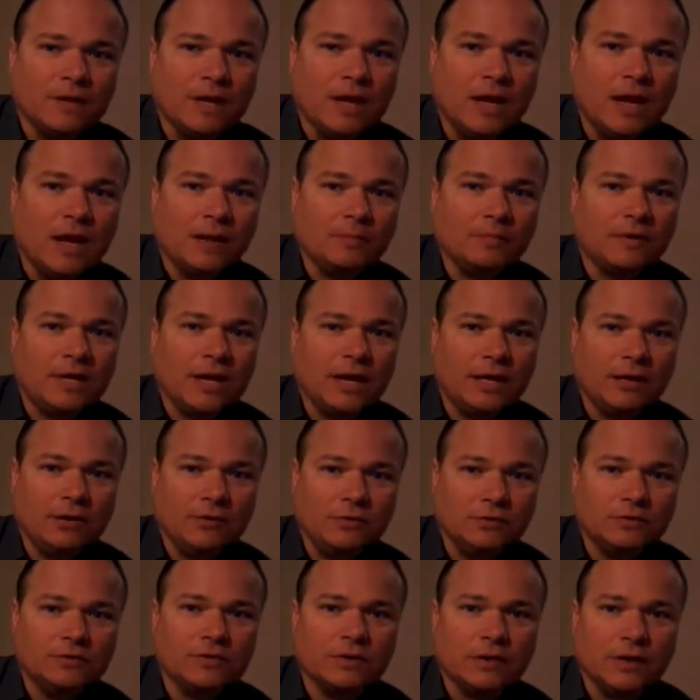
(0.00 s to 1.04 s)
MK
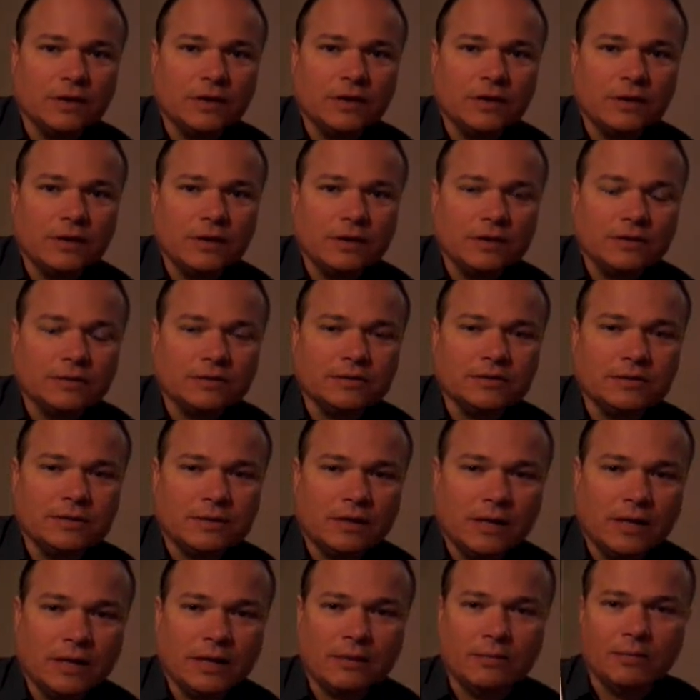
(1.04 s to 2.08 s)
Ultra is the
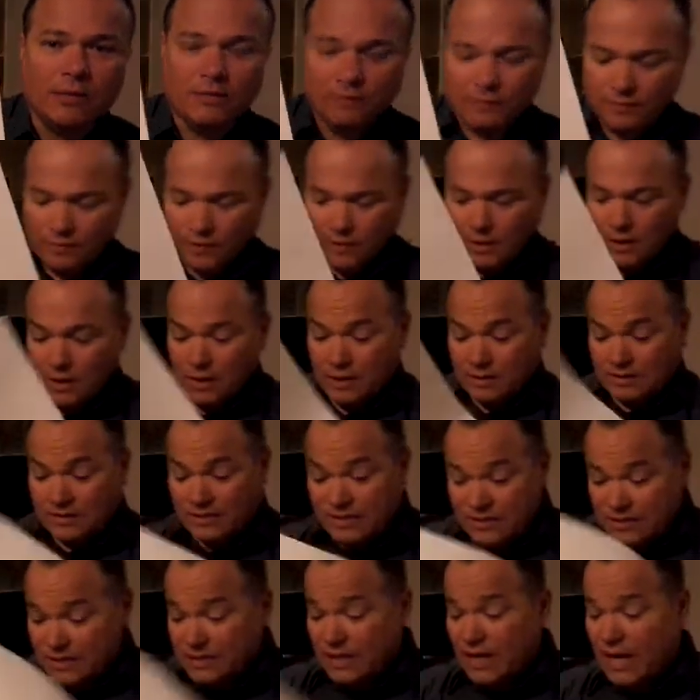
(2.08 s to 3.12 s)
name of
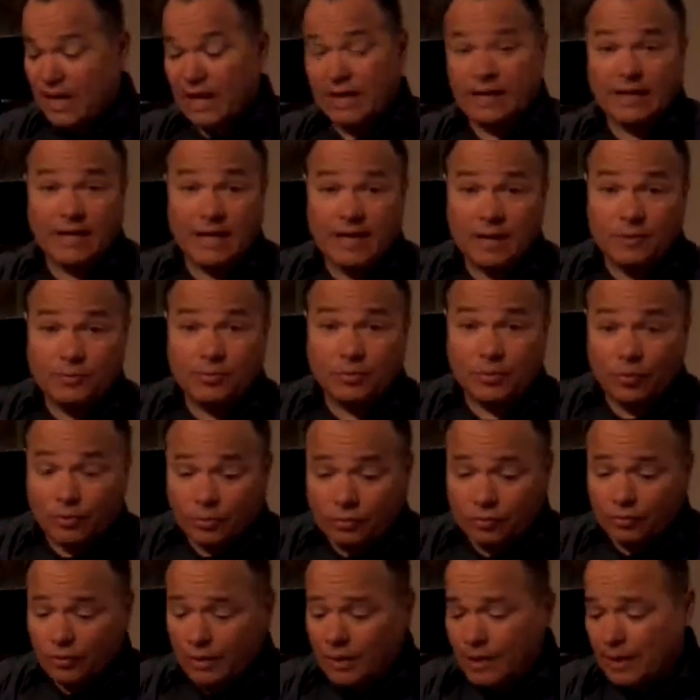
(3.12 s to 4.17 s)
CIA
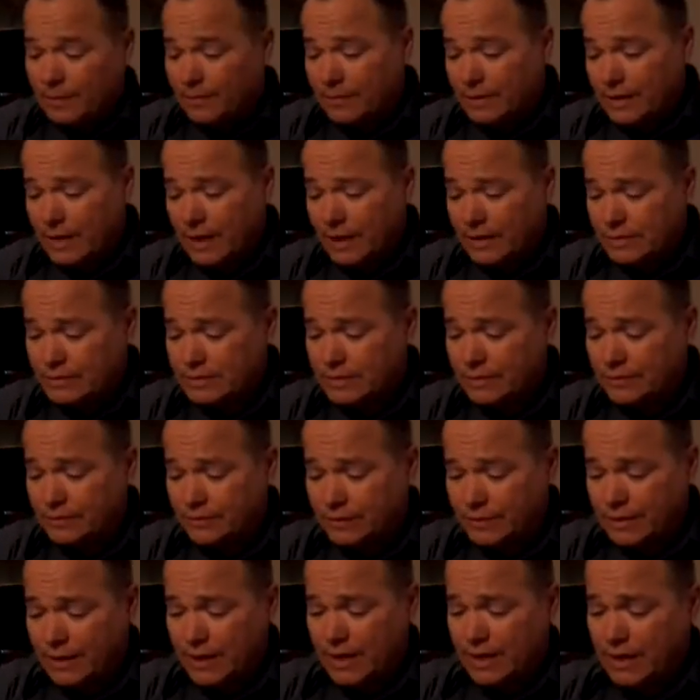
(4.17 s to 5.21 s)
program. It has other
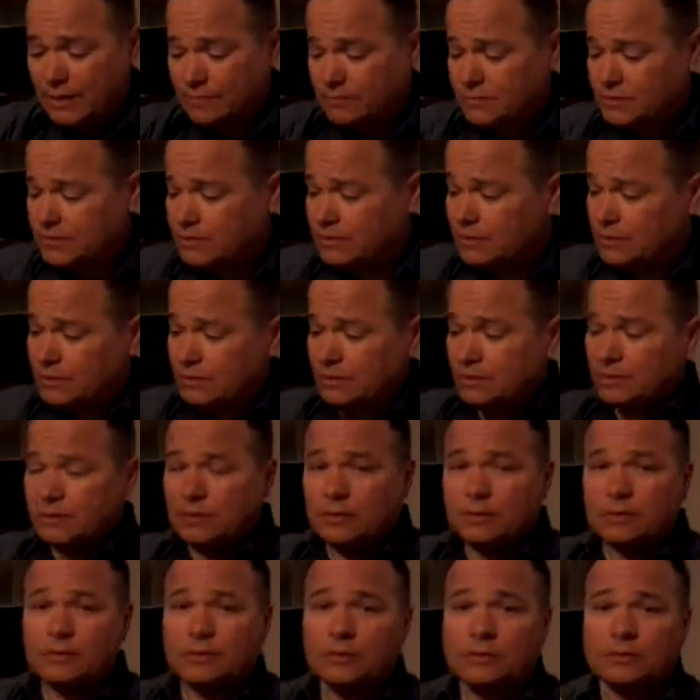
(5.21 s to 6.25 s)
names.
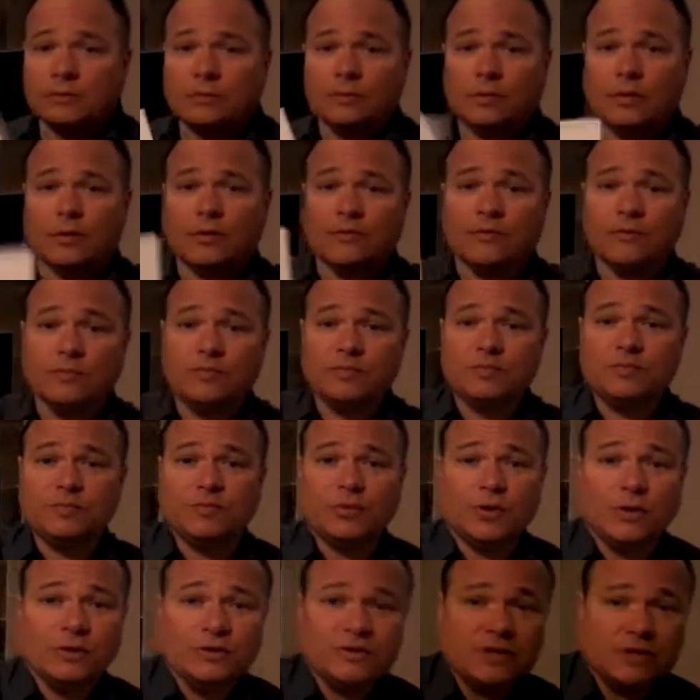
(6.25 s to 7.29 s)
It's
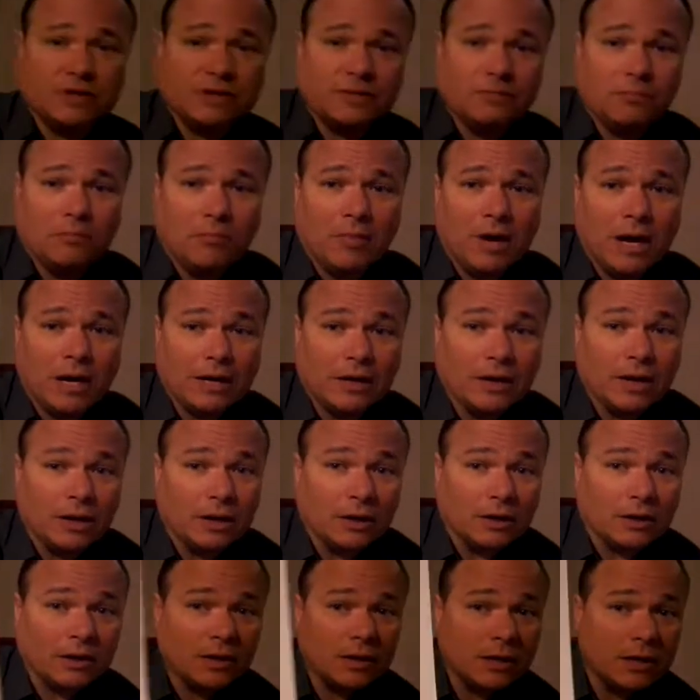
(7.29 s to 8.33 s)
Project
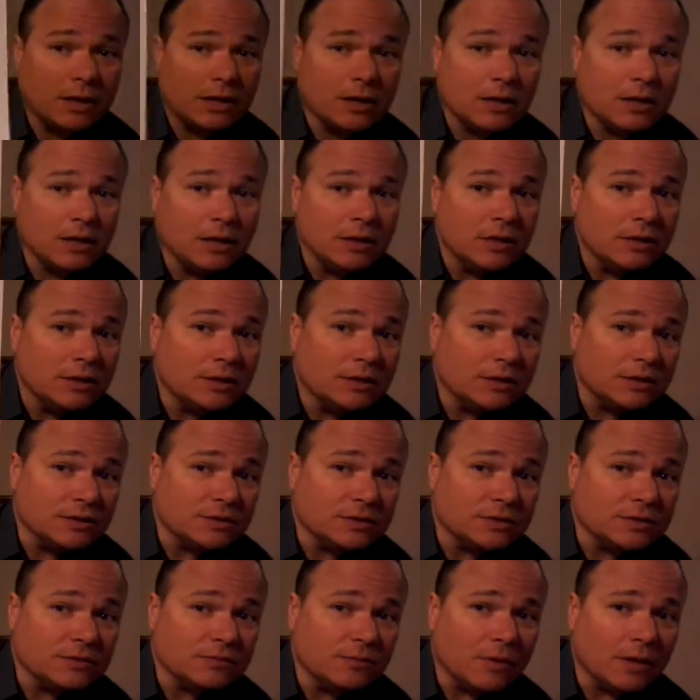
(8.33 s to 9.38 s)
Monarch. This
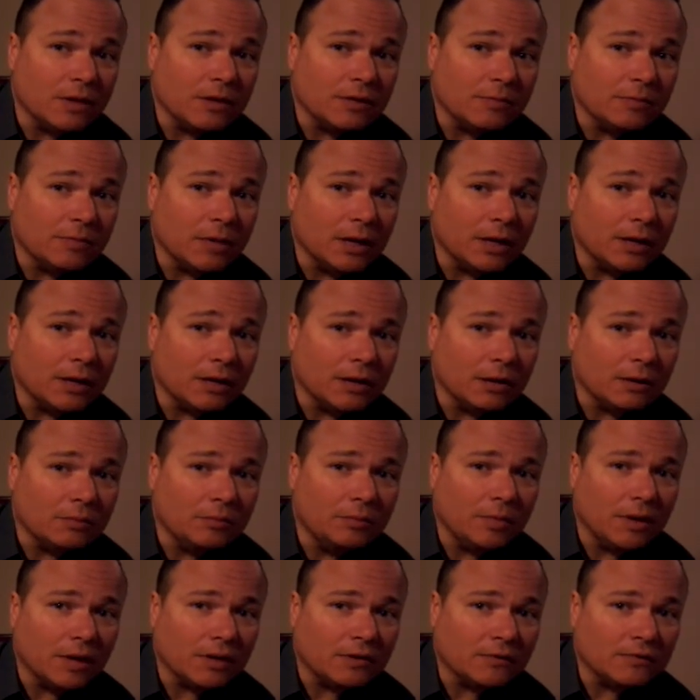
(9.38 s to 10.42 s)
is why the Monarch
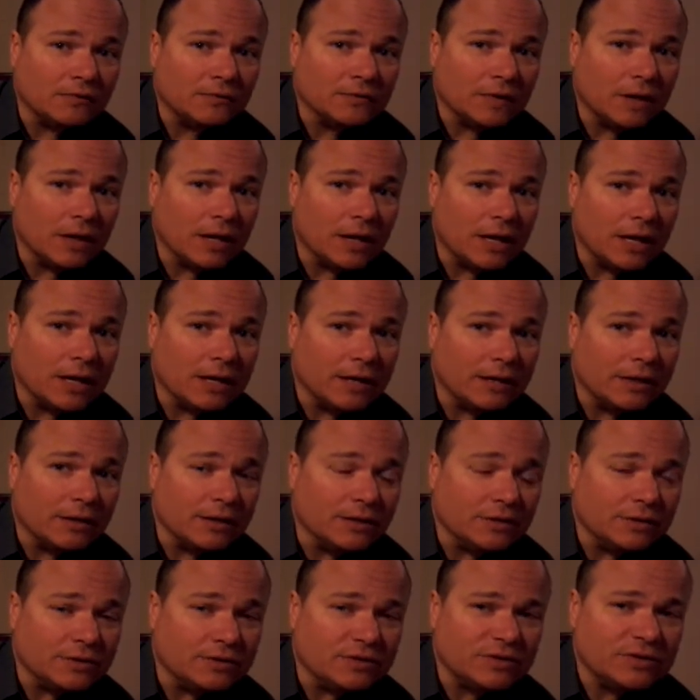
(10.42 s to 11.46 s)
butterfly
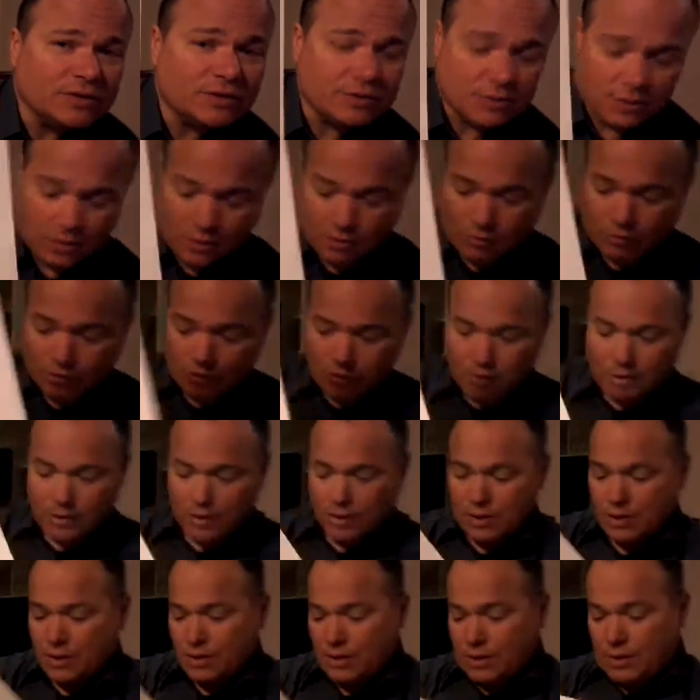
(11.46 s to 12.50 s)
is so
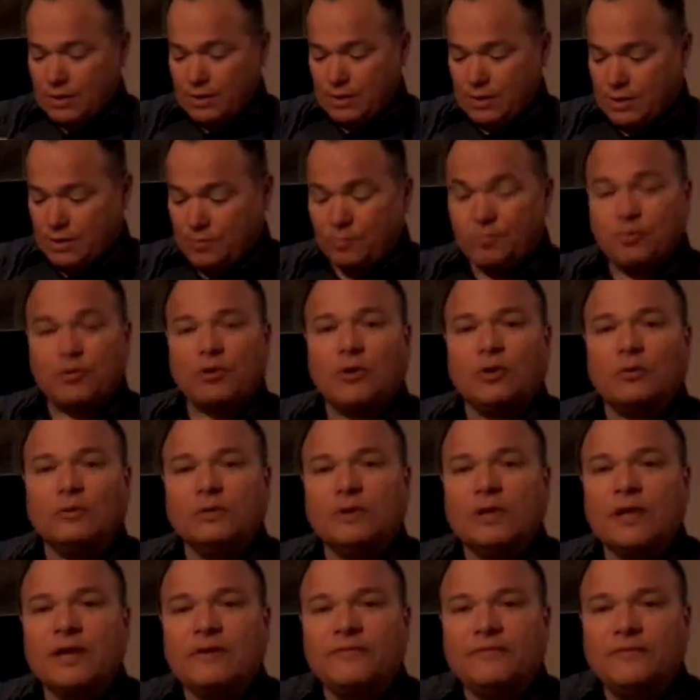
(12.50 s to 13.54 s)

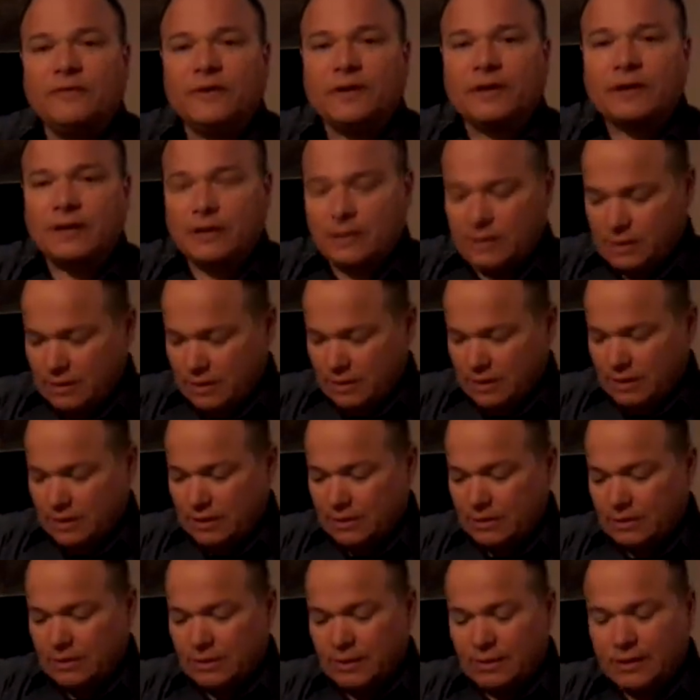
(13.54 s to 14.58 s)
prolific
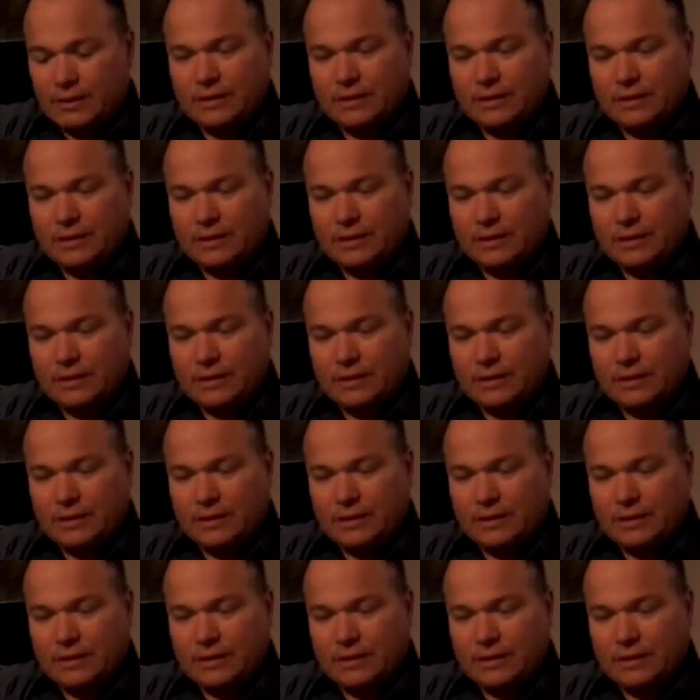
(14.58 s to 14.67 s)
in